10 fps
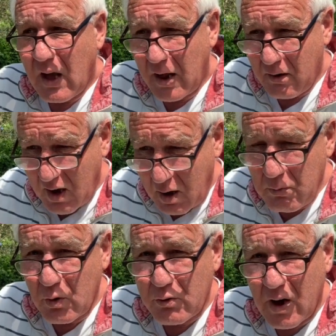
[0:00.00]
And I hope
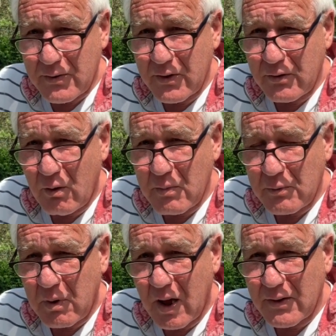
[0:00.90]
your trust is not
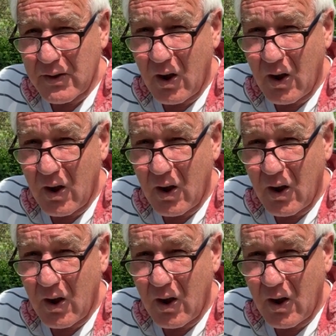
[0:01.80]
misplaced.